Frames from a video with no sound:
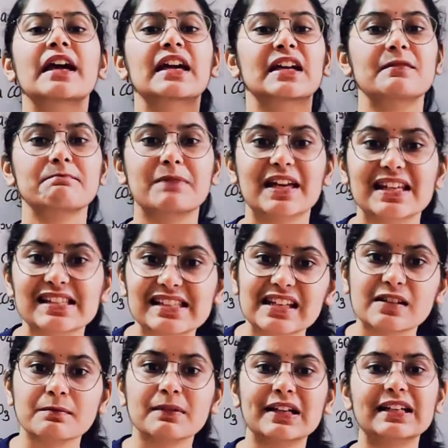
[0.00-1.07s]
in
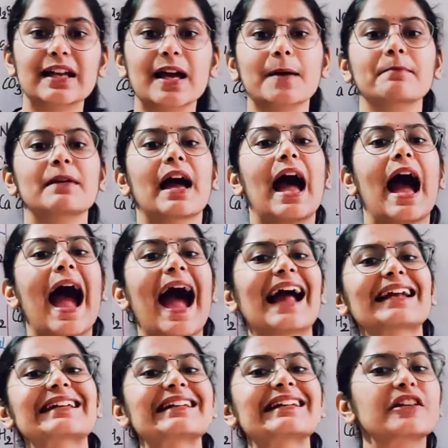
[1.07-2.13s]
basic medium
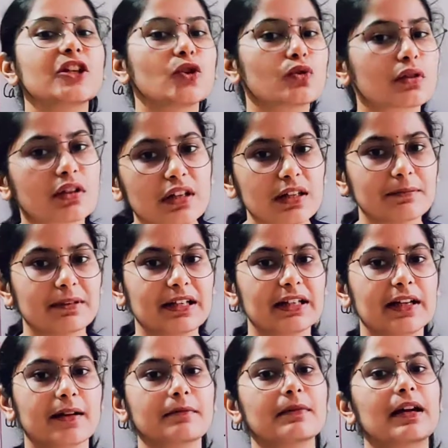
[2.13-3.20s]
and in neutral
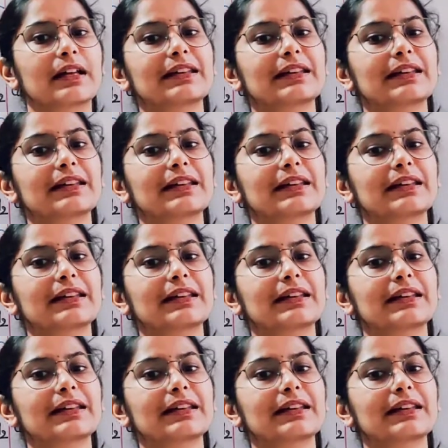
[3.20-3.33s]
medium,